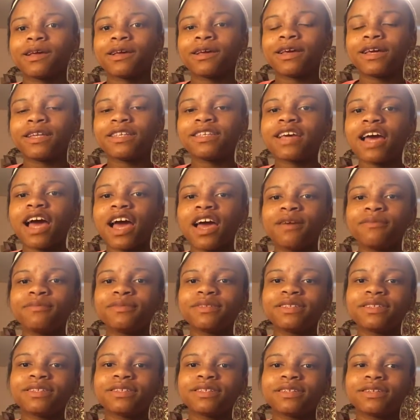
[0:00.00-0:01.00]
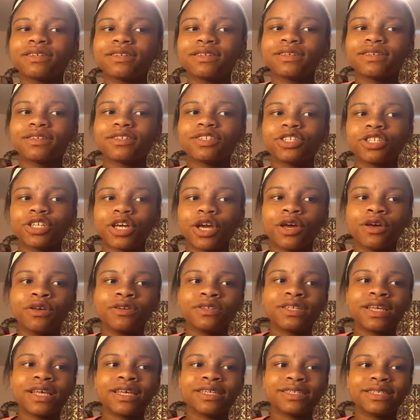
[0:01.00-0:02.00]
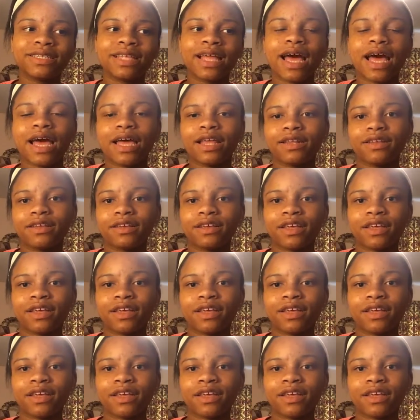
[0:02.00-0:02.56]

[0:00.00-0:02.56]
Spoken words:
Good Times Shows has not